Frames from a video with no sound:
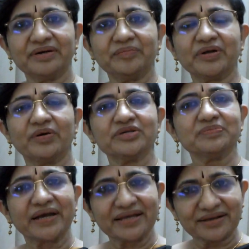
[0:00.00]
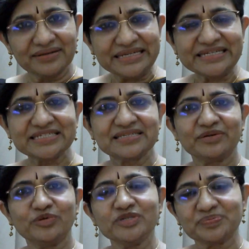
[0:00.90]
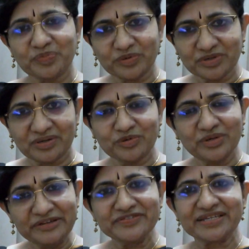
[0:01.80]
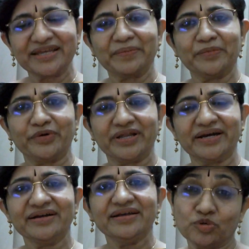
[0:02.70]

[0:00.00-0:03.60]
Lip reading: because my niece who lives in Cambodia